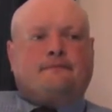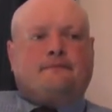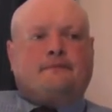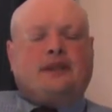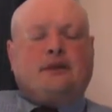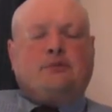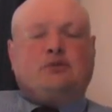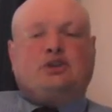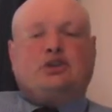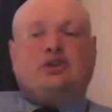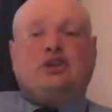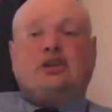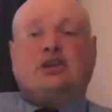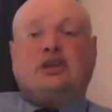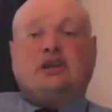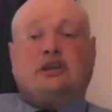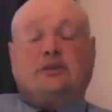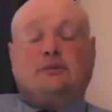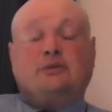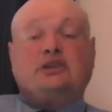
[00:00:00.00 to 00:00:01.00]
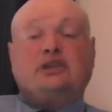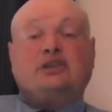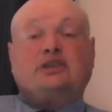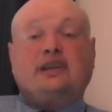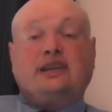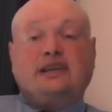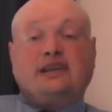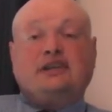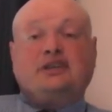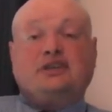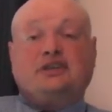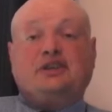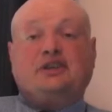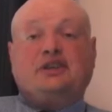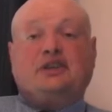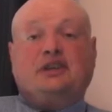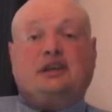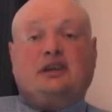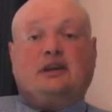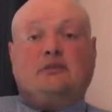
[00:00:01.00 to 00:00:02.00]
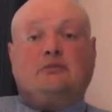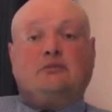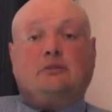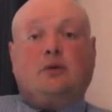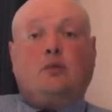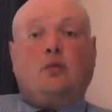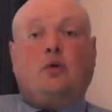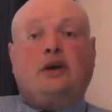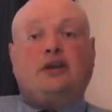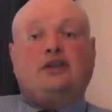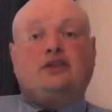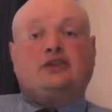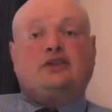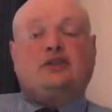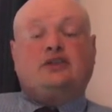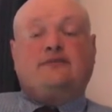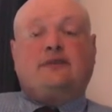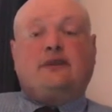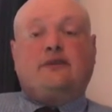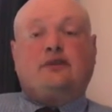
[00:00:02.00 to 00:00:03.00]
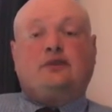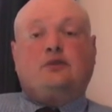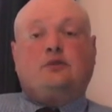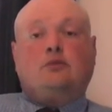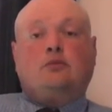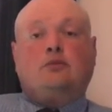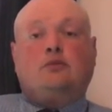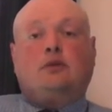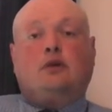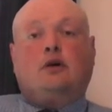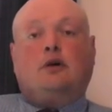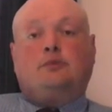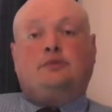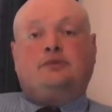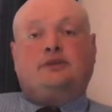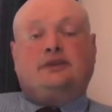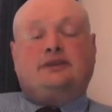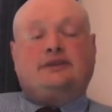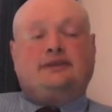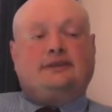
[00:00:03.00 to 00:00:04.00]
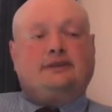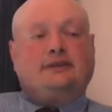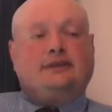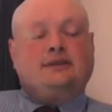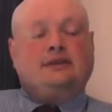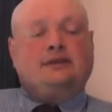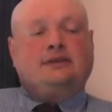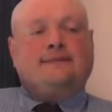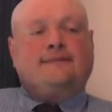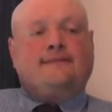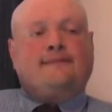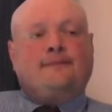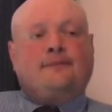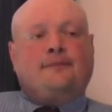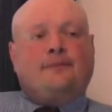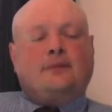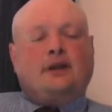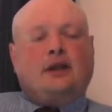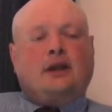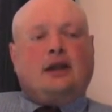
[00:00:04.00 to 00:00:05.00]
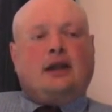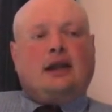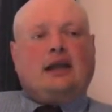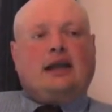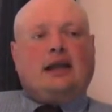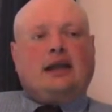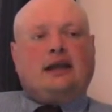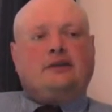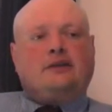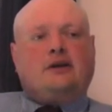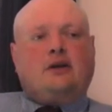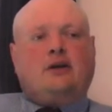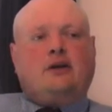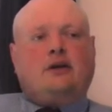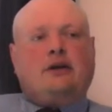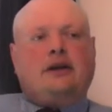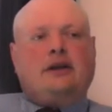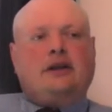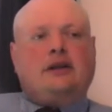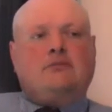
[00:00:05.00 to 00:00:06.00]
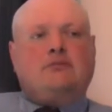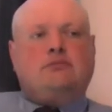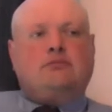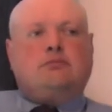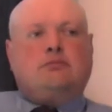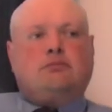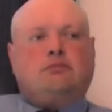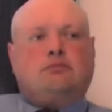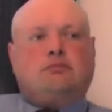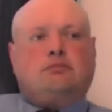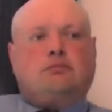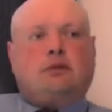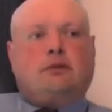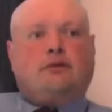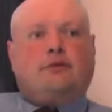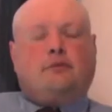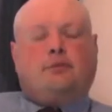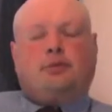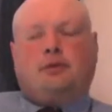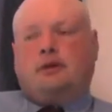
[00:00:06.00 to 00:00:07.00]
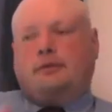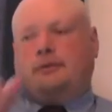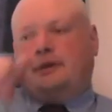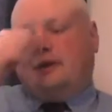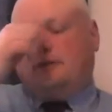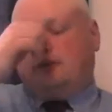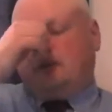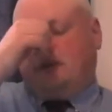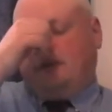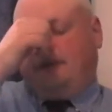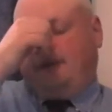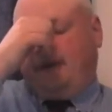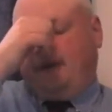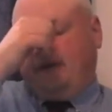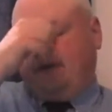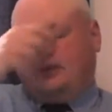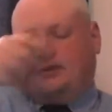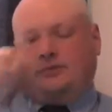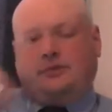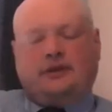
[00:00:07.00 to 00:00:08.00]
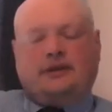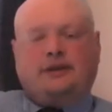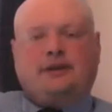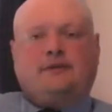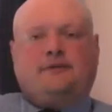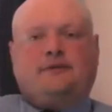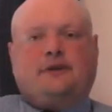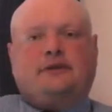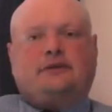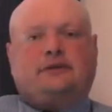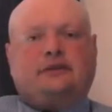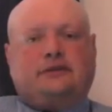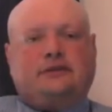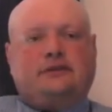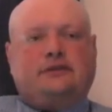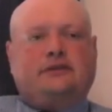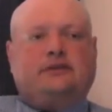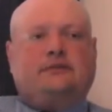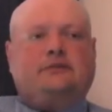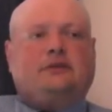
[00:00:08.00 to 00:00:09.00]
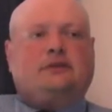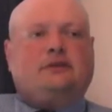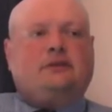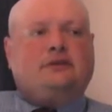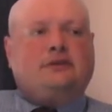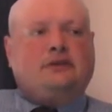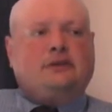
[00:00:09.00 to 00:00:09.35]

it was circular. It was distinctly circular, a white spherical object. And I thought, blimey, I was on the phone to my girlfriend at the time, and